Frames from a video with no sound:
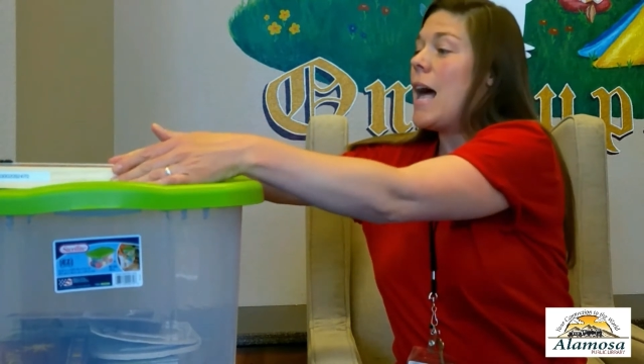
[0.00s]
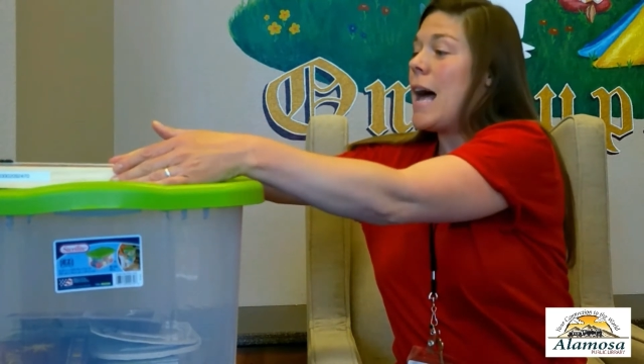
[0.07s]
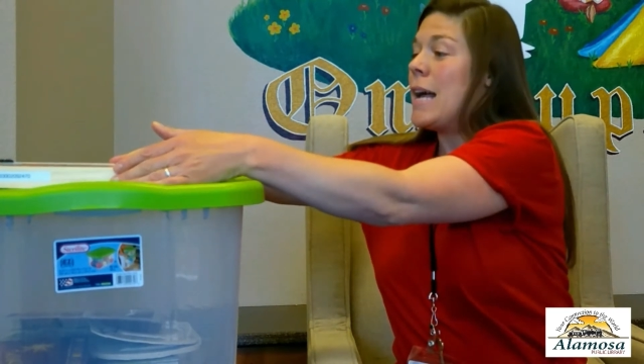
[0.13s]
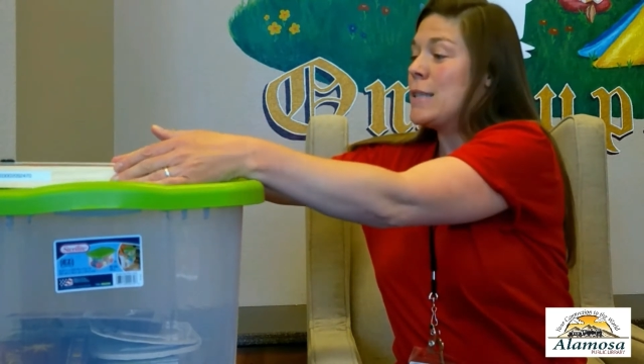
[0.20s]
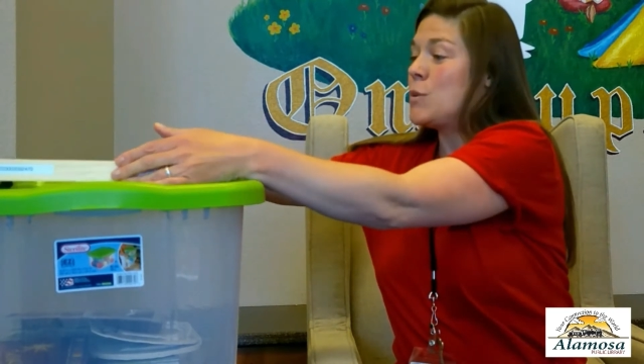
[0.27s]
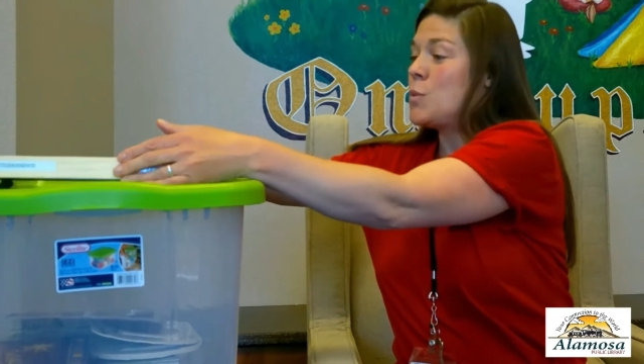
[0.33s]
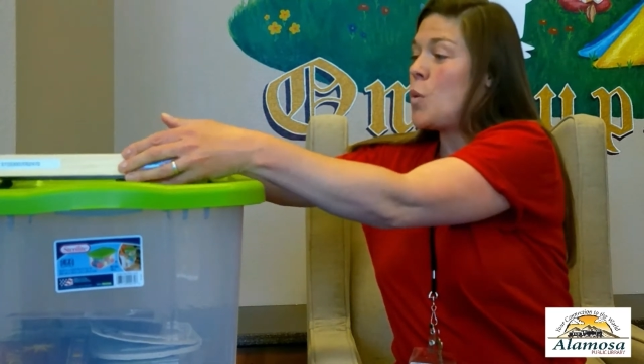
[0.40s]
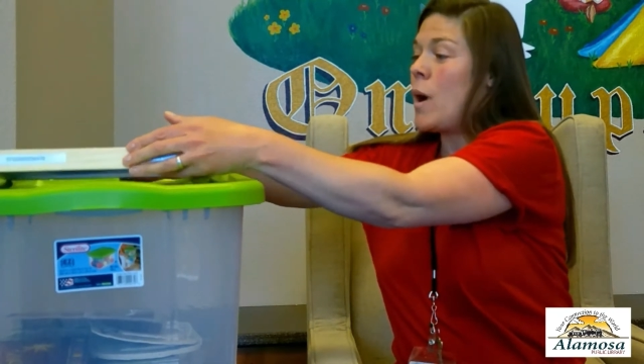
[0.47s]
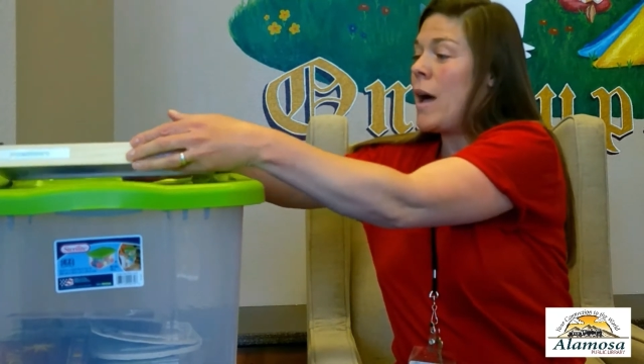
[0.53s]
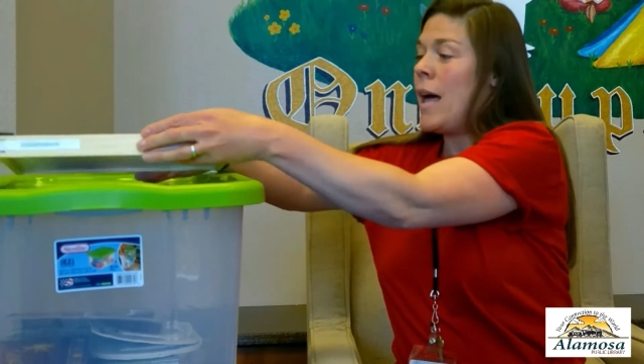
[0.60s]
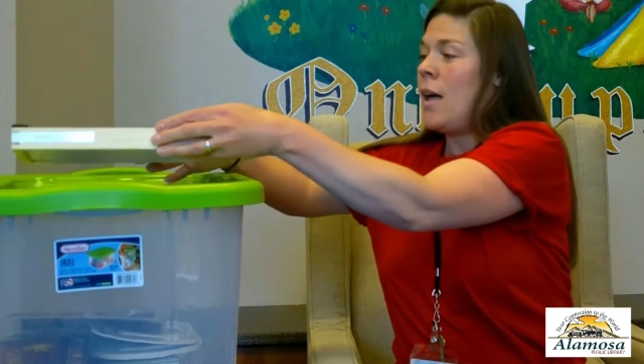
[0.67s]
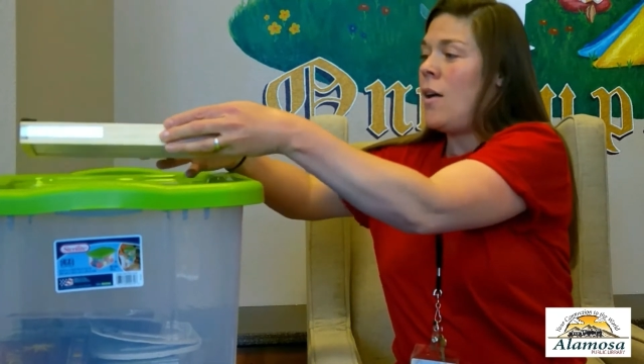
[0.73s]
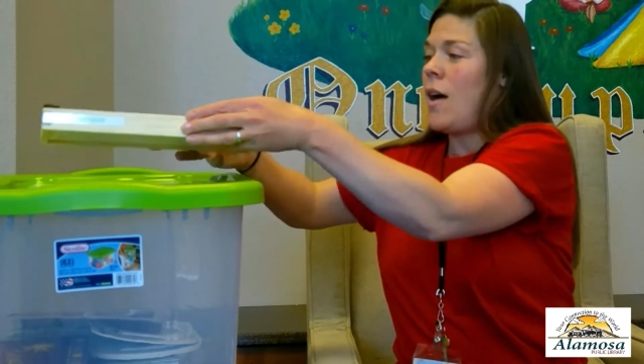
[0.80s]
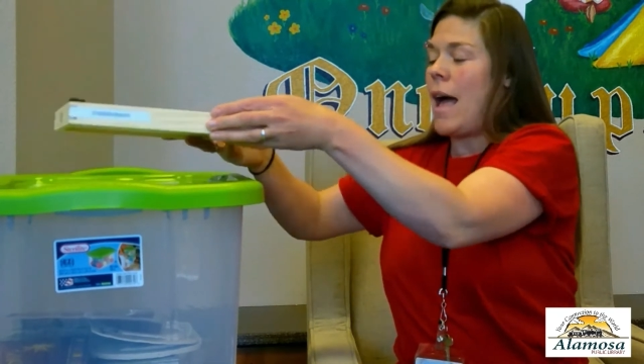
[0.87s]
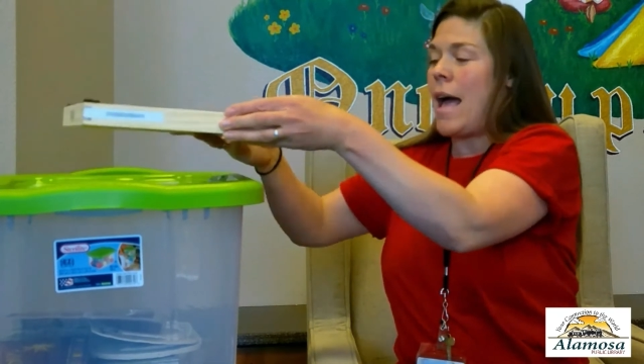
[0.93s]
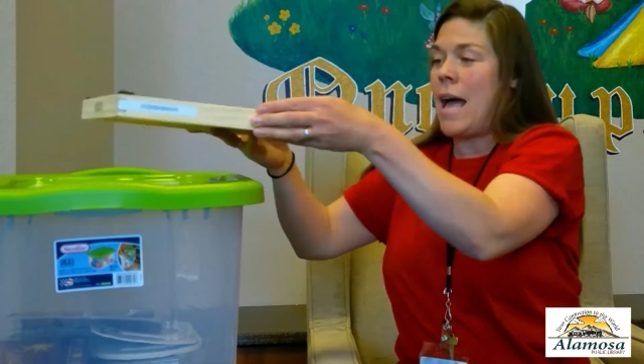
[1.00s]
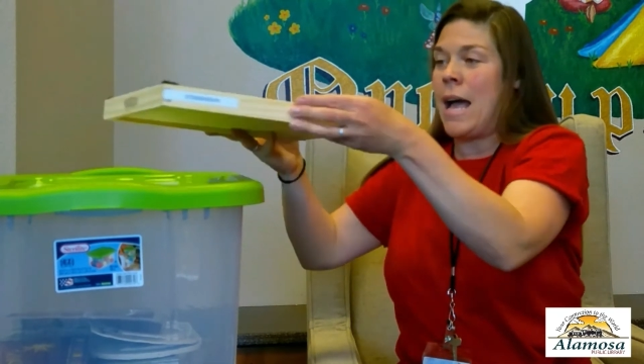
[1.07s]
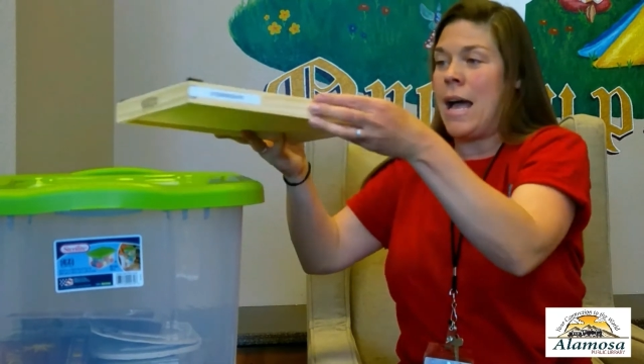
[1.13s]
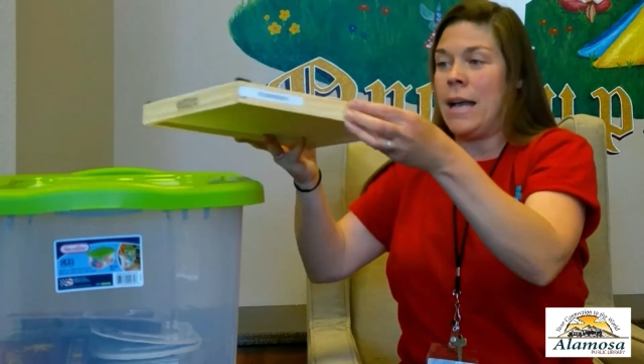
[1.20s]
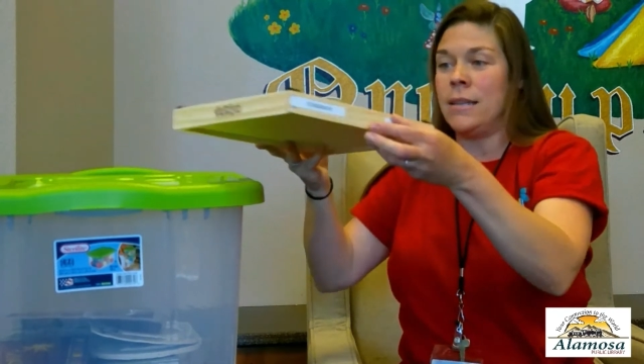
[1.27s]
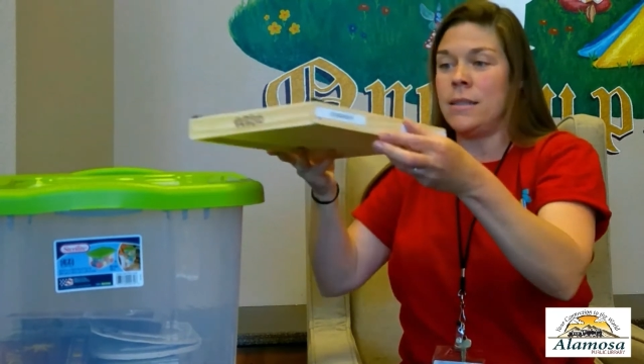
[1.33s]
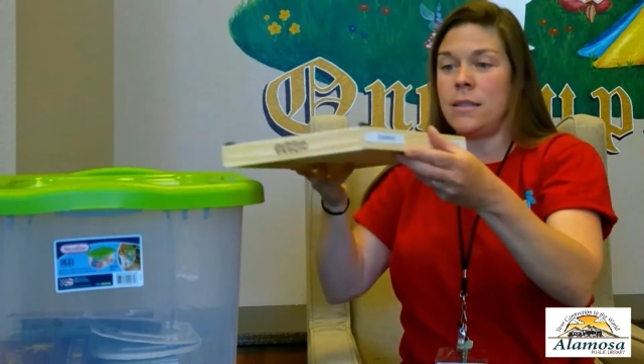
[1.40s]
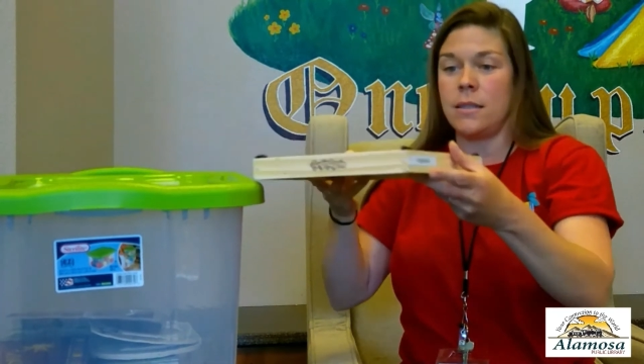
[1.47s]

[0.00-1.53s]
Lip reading: as well as